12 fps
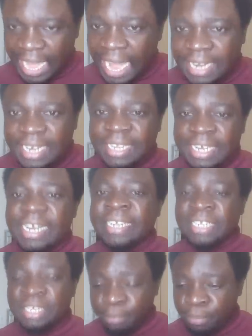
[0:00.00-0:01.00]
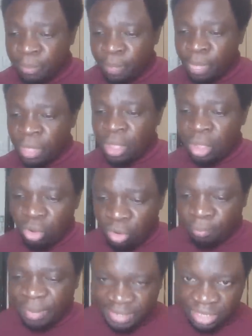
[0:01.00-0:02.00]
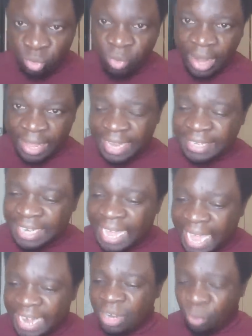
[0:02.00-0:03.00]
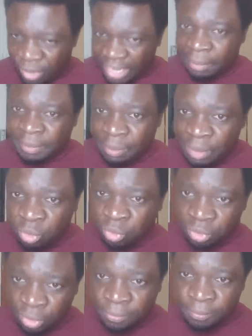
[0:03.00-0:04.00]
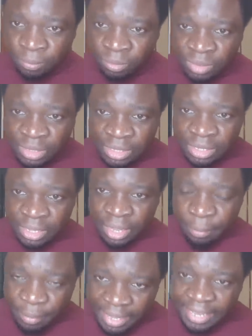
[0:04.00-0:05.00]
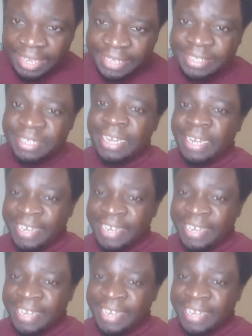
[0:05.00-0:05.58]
under the leadership of President Uhuru Kenyatta and William Samoei Ruto being his